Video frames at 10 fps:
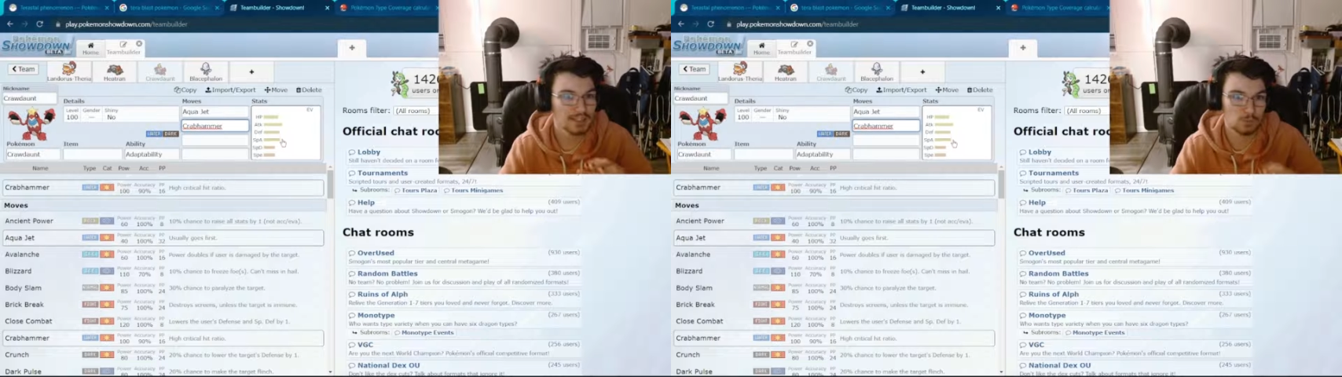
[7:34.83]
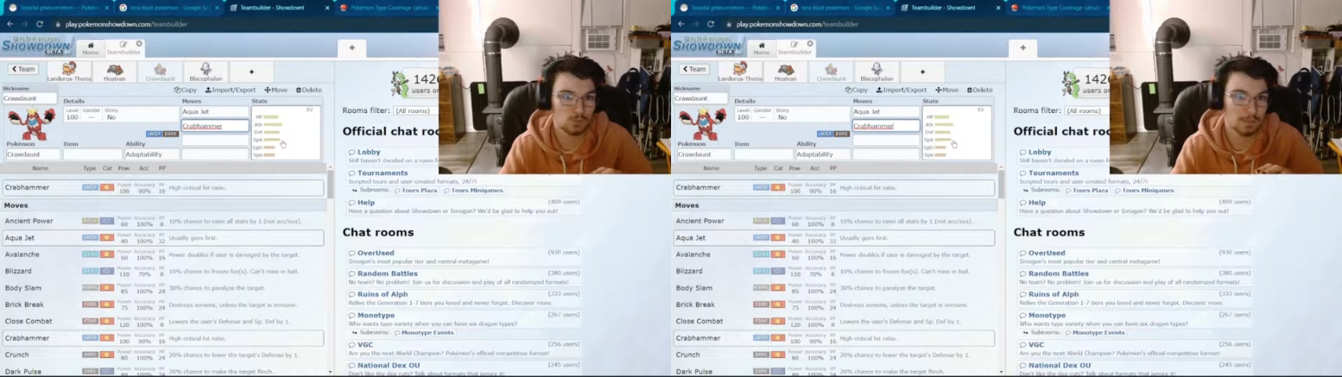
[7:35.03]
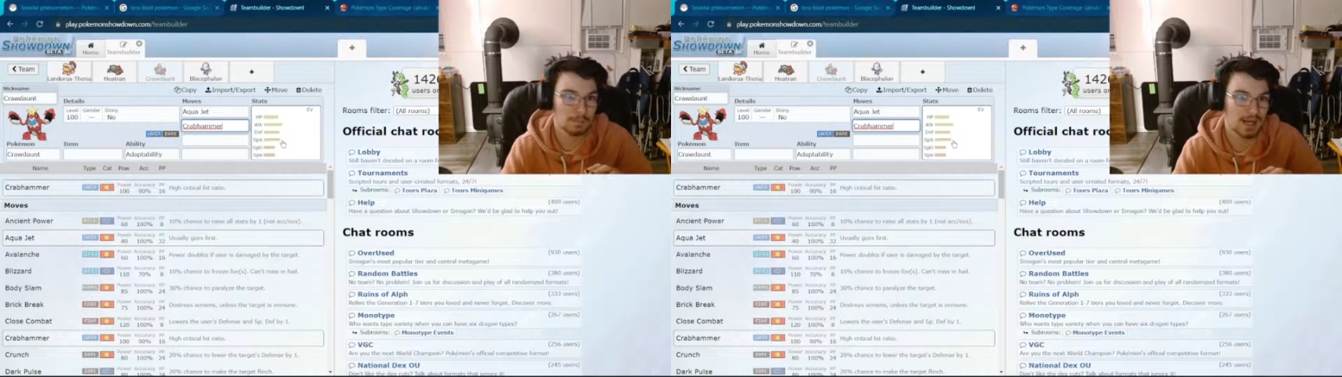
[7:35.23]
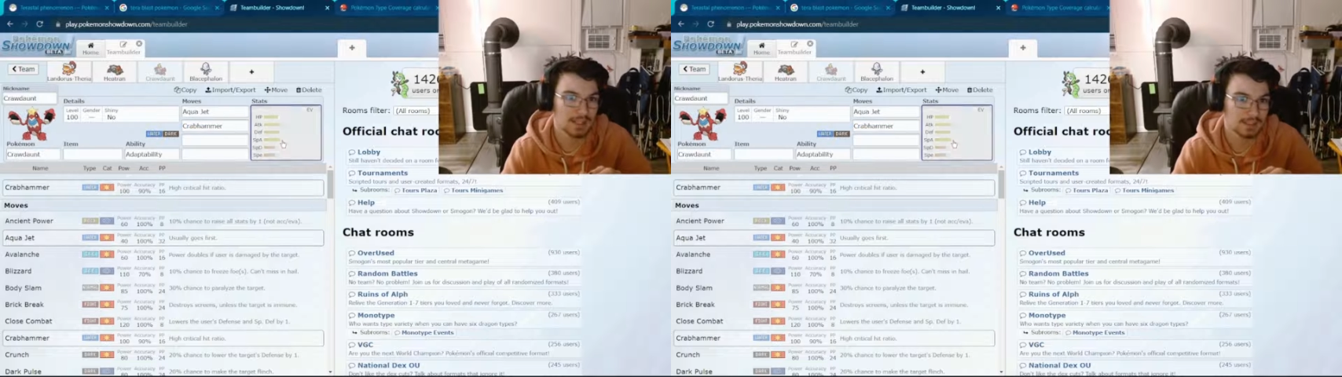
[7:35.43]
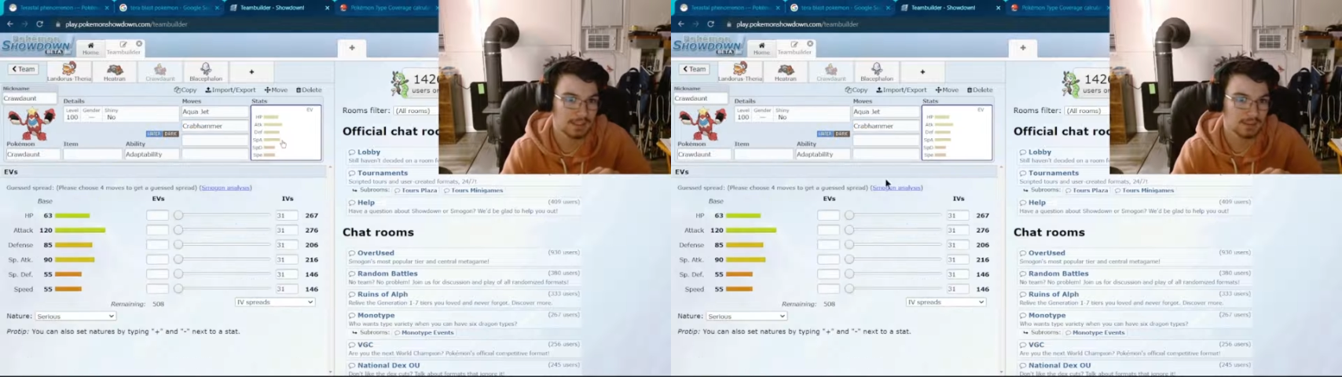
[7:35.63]
in one
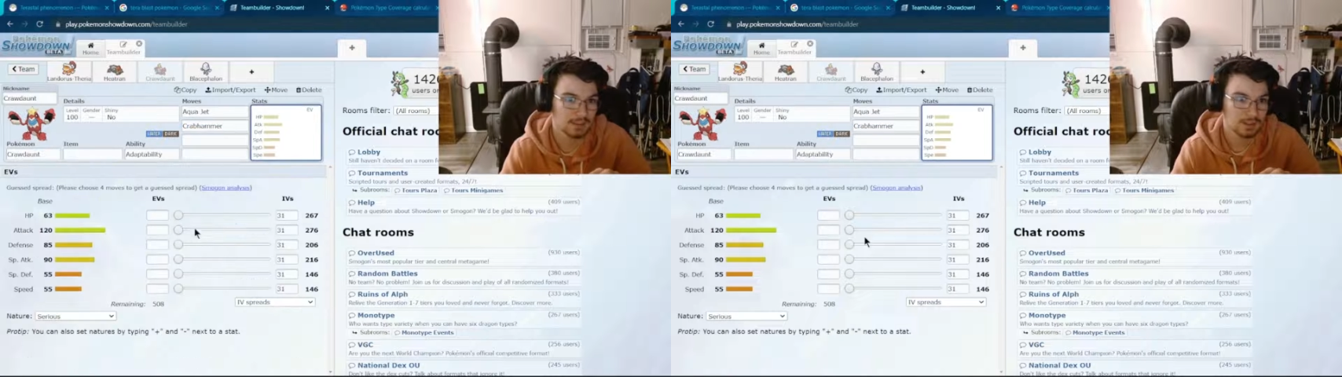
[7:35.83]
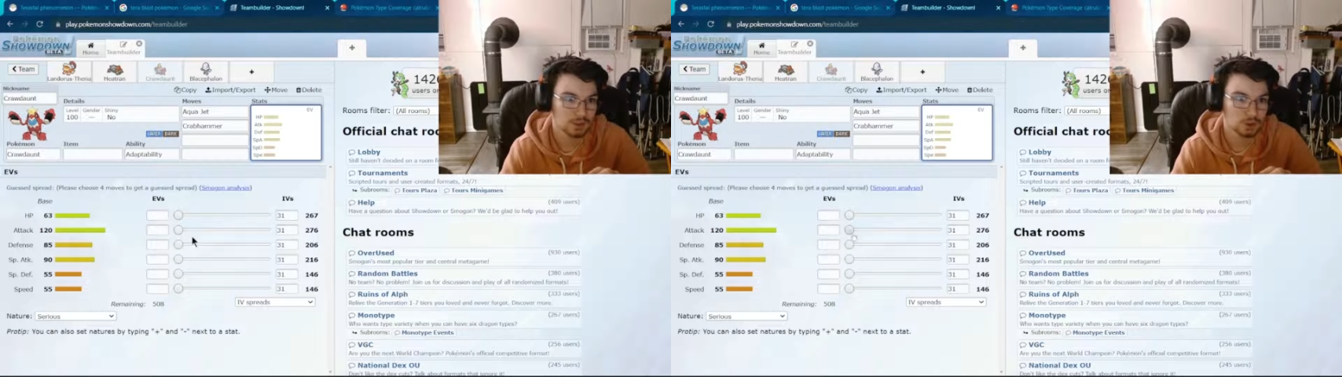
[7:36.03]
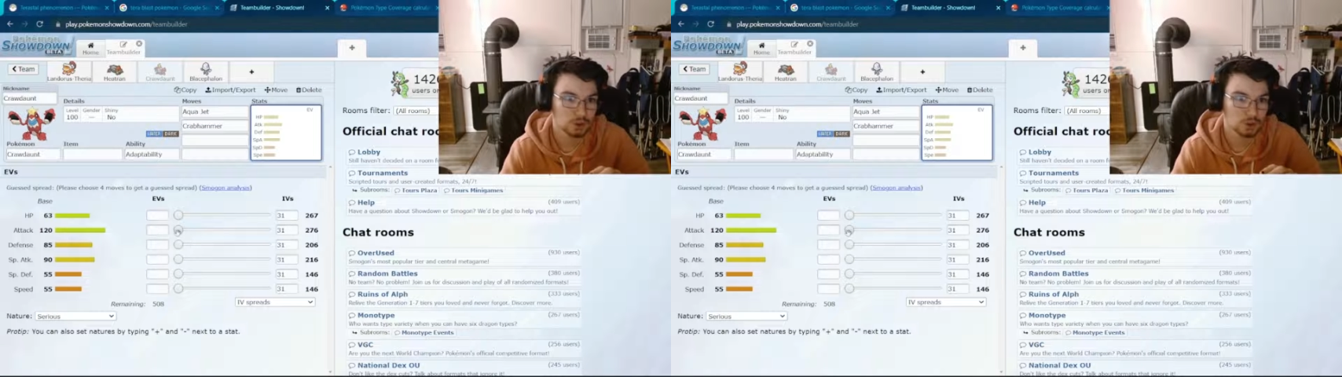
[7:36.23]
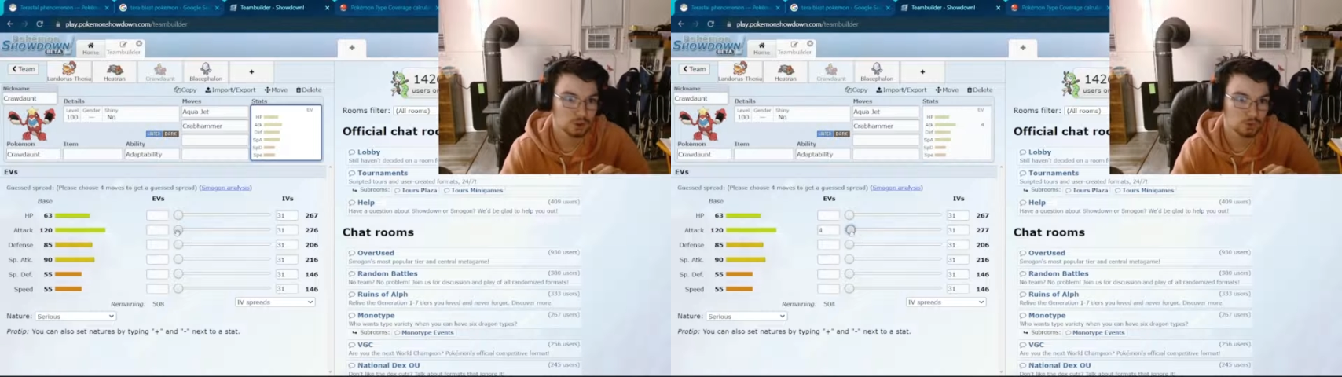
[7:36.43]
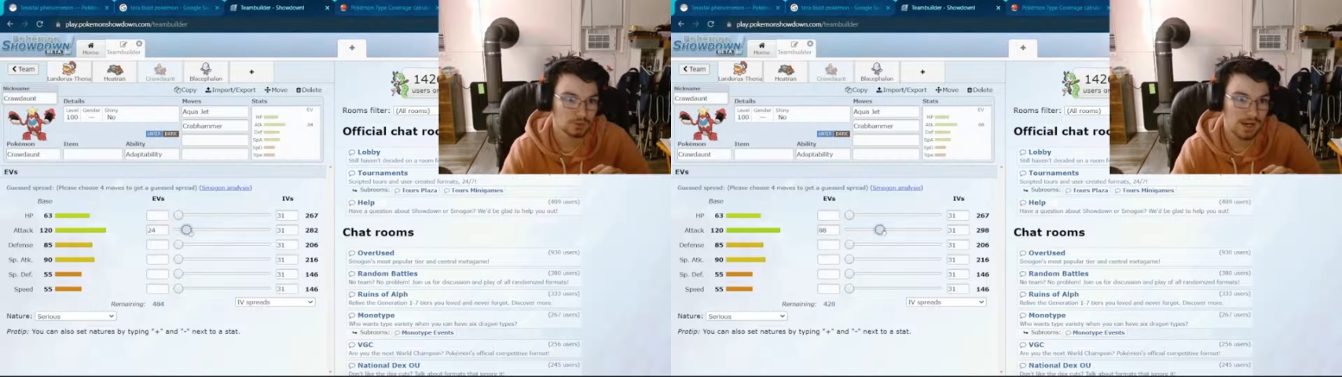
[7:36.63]
basket,
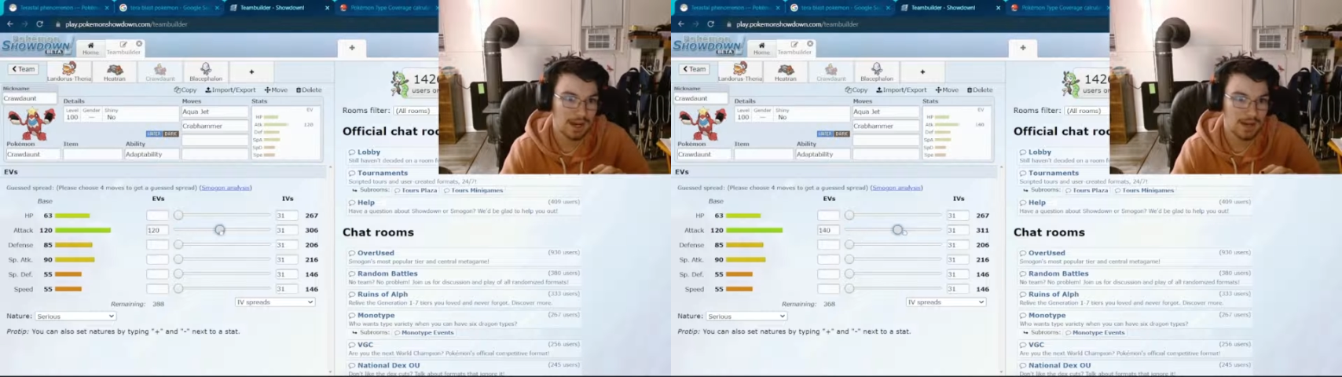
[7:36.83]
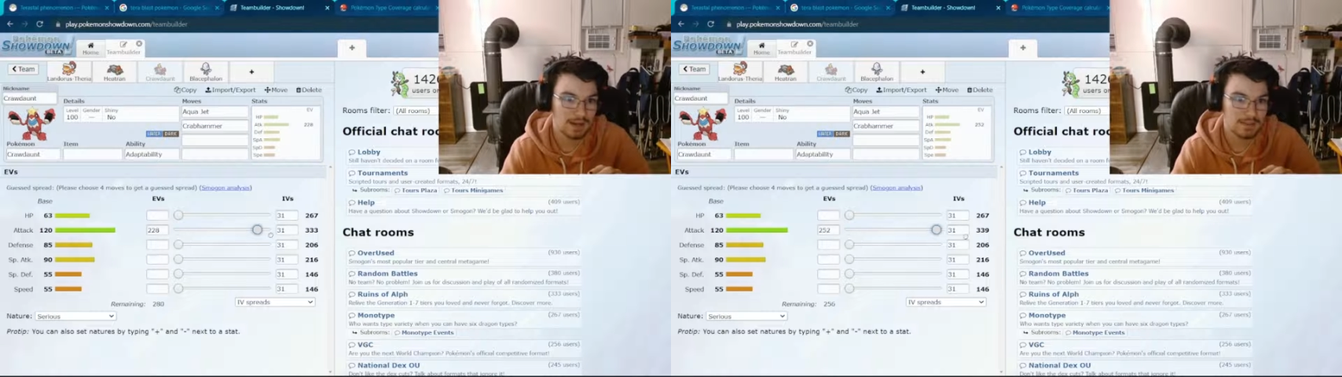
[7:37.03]
crank